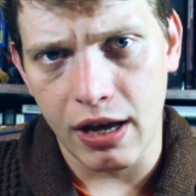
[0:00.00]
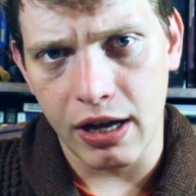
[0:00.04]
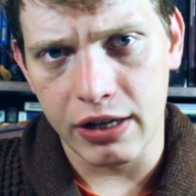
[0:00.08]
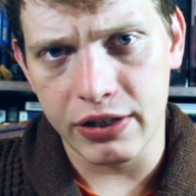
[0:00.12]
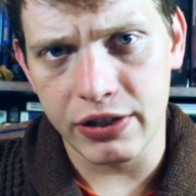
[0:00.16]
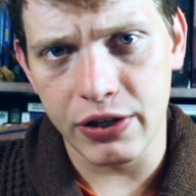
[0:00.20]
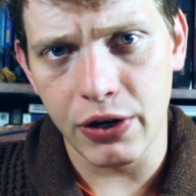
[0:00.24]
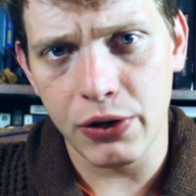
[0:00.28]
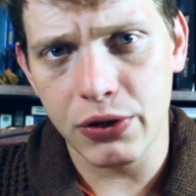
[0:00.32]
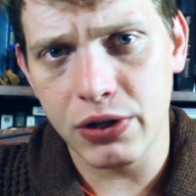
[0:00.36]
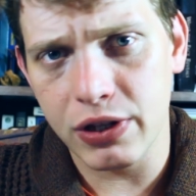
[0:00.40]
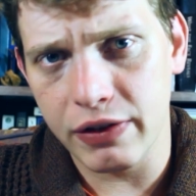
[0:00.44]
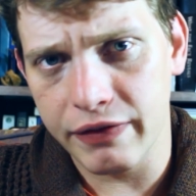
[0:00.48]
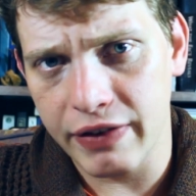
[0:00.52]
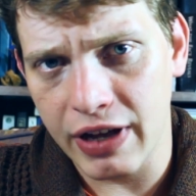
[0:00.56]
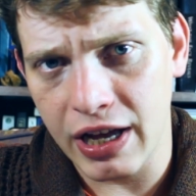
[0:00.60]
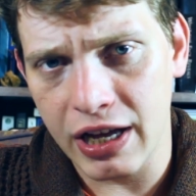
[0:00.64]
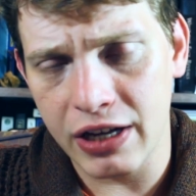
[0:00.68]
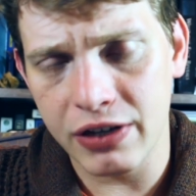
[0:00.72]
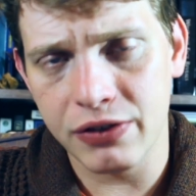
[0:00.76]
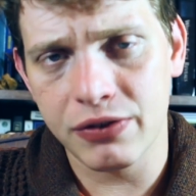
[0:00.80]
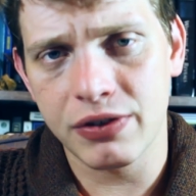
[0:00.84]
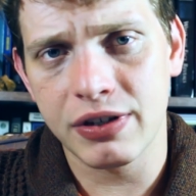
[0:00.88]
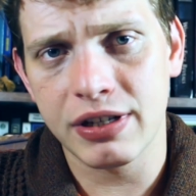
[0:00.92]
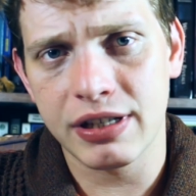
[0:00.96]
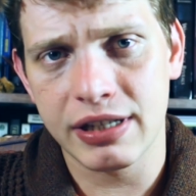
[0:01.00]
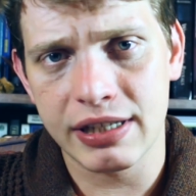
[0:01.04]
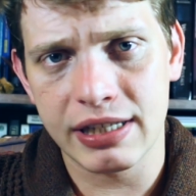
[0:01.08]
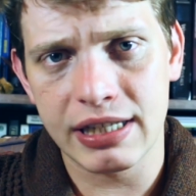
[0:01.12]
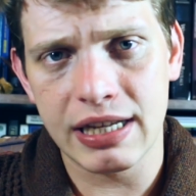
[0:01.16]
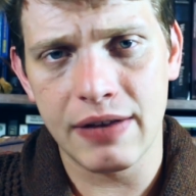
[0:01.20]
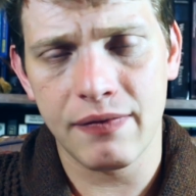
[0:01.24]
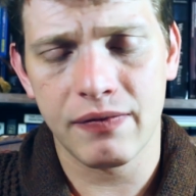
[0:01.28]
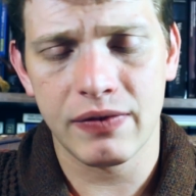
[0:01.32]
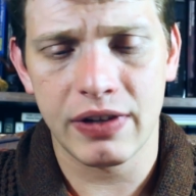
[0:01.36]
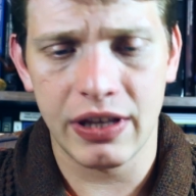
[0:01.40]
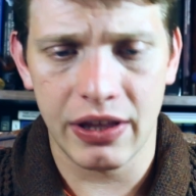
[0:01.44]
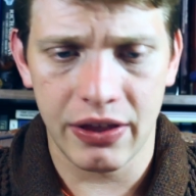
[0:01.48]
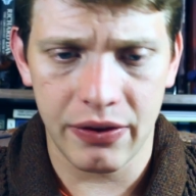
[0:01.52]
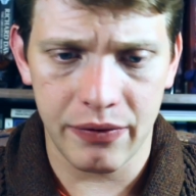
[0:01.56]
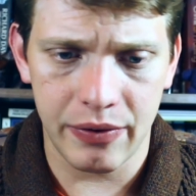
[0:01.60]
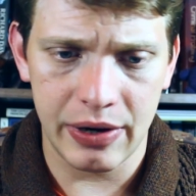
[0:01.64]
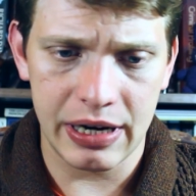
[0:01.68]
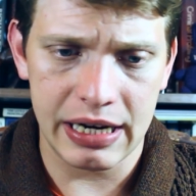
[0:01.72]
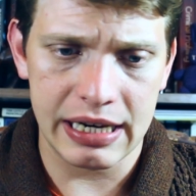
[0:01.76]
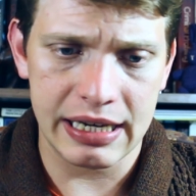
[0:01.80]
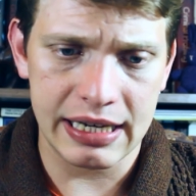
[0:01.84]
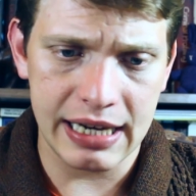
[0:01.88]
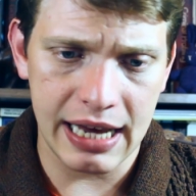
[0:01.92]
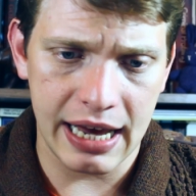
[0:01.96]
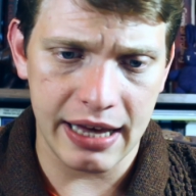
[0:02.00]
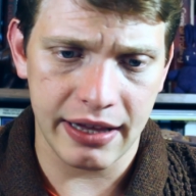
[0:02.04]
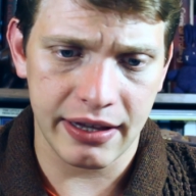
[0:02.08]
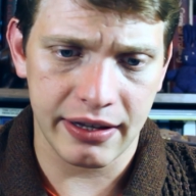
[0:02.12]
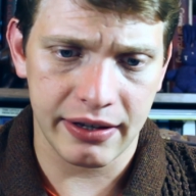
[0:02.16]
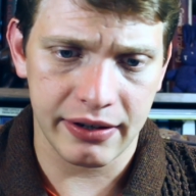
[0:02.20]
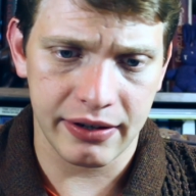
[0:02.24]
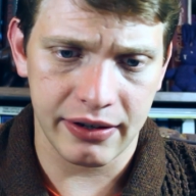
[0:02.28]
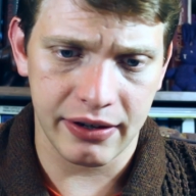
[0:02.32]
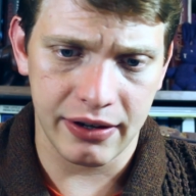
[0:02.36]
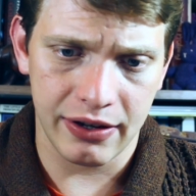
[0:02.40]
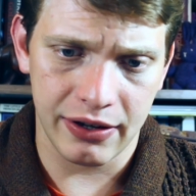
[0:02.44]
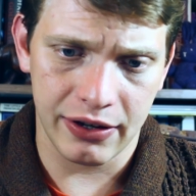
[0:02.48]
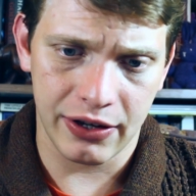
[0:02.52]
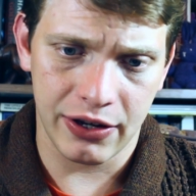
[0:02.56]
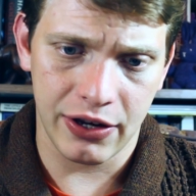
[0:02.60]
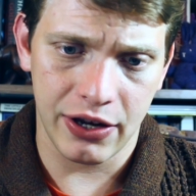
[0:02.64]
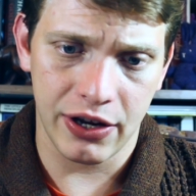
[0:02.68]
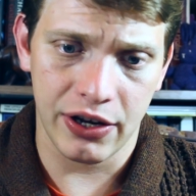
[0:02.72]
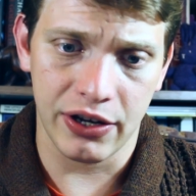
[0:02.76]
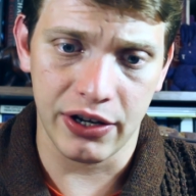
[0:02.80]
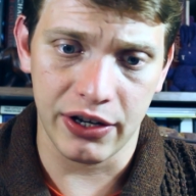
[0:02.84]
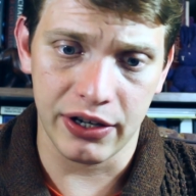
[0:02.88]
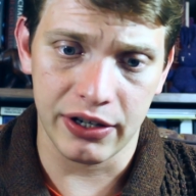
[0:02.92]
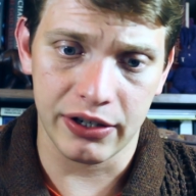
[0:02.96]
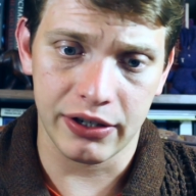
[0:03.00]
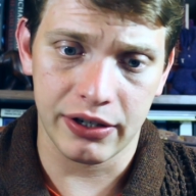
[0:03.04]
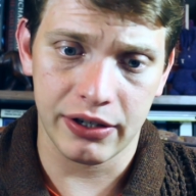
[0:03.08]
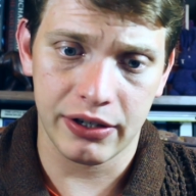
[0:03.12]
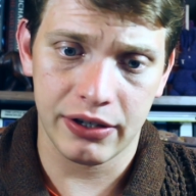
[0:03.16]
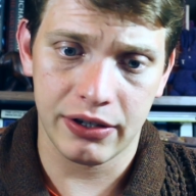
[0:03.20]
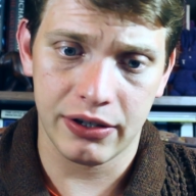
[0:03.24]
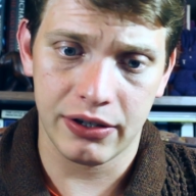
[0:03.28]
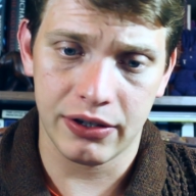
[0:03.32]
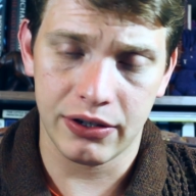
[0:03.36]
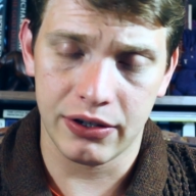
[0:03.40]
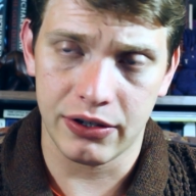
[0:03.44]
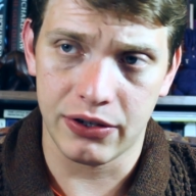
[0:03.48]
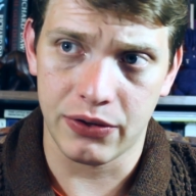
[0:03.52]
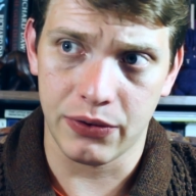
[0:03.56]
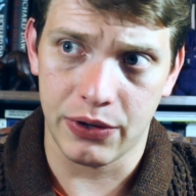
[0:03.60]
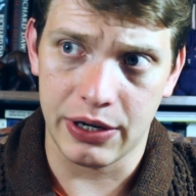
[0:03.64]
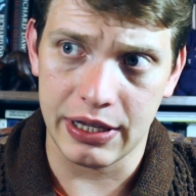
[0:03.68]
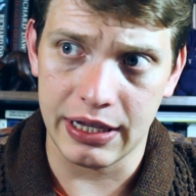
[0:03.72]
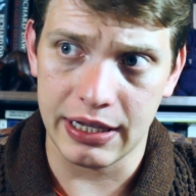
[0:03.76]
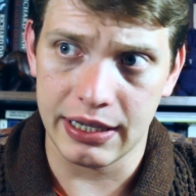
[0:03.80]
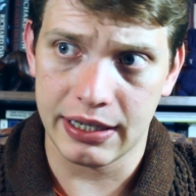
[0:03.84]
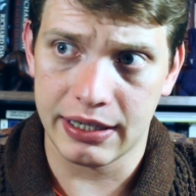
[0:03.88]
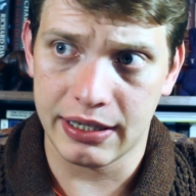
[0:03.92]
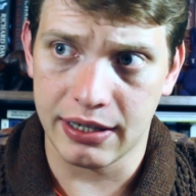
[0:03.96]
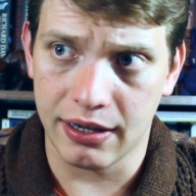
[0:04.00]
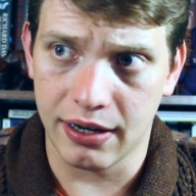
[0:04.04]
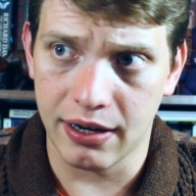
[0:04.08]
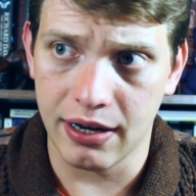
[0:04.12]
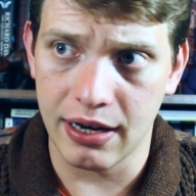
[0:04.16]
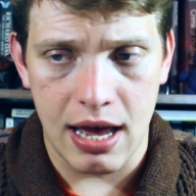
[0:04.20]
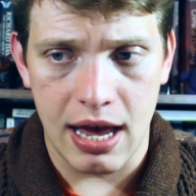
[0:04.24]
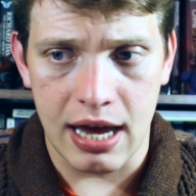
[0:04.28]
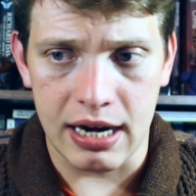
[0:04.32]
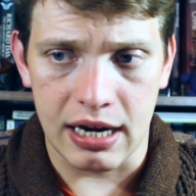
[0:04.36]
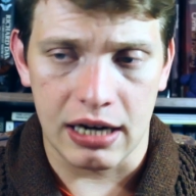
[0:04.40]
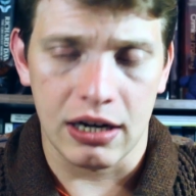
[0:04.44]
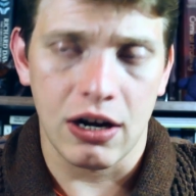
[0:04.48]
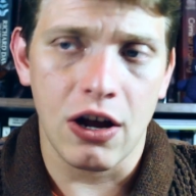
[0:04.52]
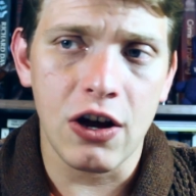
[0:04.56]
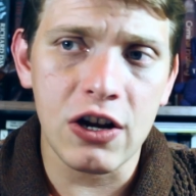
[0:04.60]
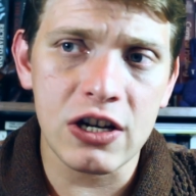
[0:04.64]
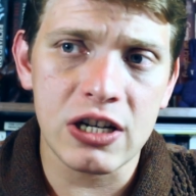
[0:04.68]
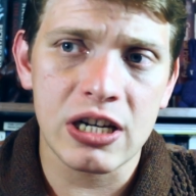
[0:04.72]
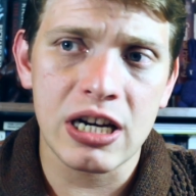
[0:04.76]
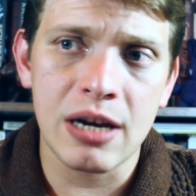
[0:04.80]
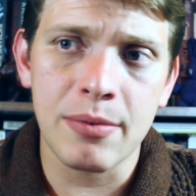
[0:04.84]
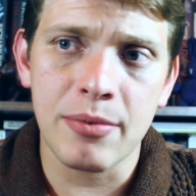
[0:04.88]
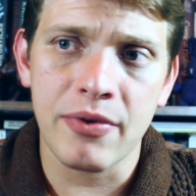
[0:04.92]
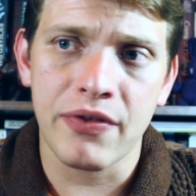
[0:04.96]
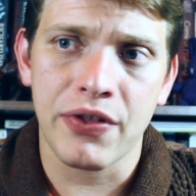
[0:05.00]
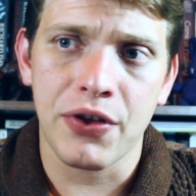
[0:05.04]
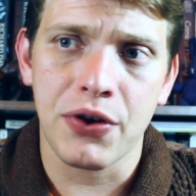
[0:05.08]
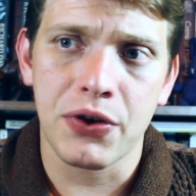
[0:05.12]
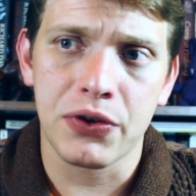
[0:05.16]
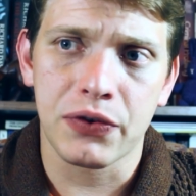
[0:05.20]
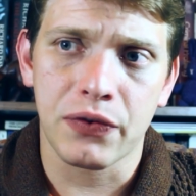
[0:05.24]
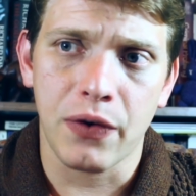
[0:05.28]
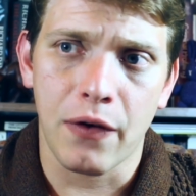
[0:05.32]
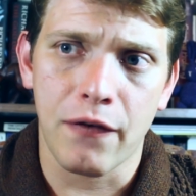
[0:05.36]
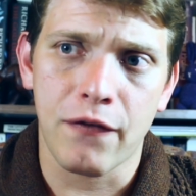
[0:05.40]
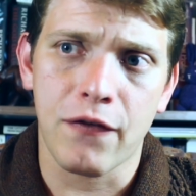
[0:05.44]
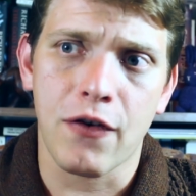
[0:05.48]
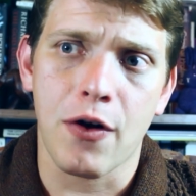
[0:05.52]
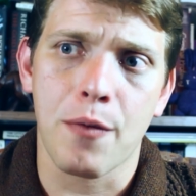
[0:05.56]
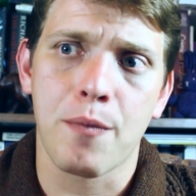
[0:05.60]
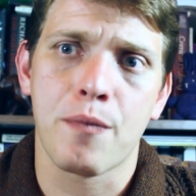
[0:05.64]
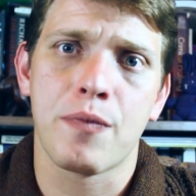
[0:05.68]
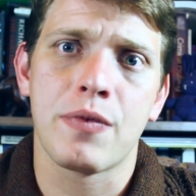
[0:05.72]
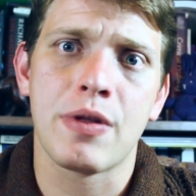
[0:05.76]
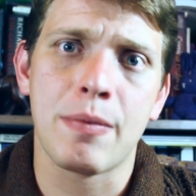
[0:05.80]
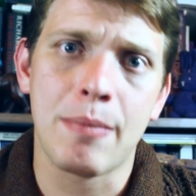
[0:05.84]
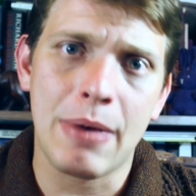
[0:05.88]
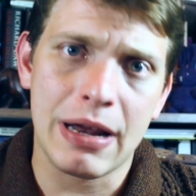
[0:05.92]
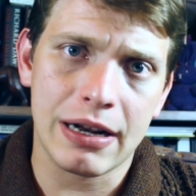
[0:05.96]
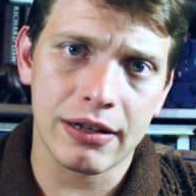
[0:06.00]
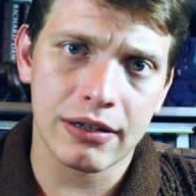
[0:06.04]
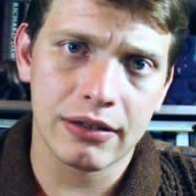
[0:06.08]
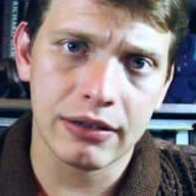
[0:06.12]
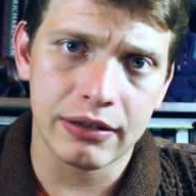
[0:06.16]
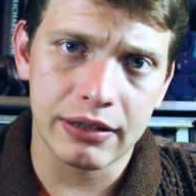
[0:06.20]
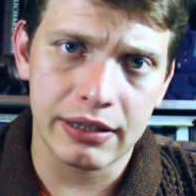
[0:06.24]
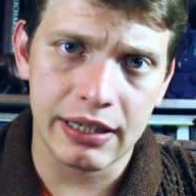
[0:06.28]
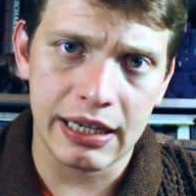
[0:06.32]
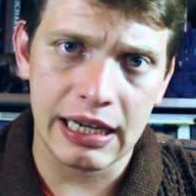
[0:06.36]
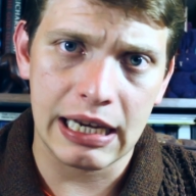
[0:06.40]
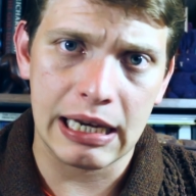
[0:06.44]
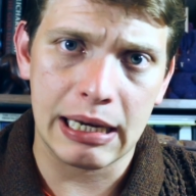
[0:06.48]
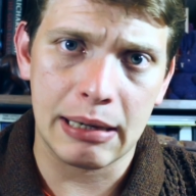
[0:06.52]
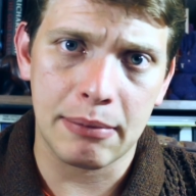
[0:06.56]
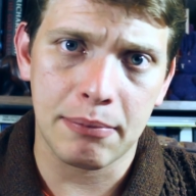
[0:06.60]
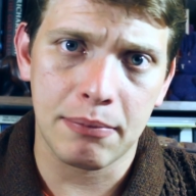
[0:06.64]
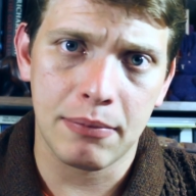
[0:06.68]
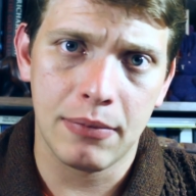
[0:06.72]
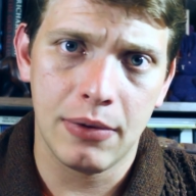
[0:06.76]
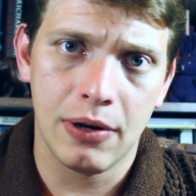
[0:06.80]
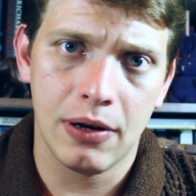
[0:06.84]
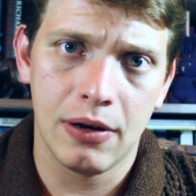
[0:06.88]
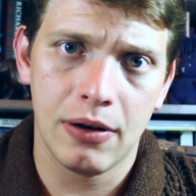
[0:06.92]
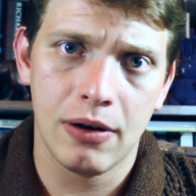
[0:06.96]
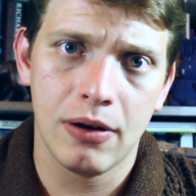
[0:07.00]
A total of 173 deaths occurred during this time, and a large number of those were from the medical team